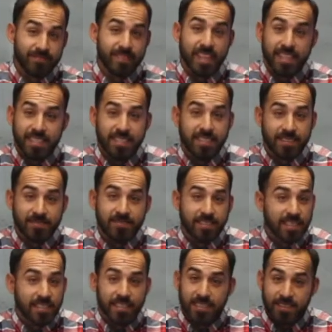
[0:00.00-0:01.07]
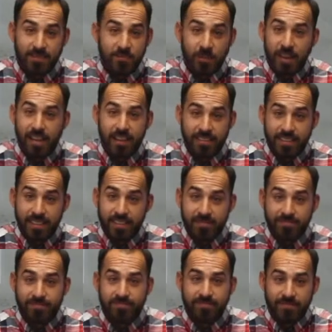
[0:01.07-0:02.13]
that's just reality.
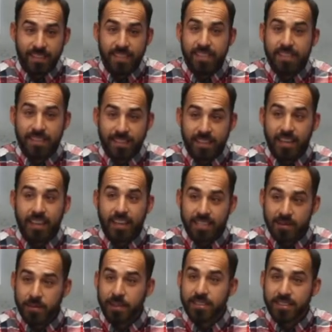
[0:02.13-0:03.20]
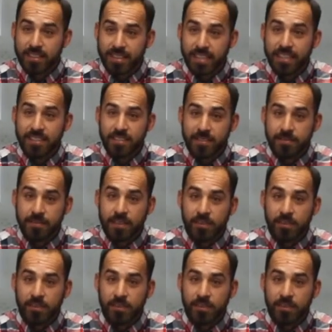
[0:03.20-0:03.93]
They did. They got special attention.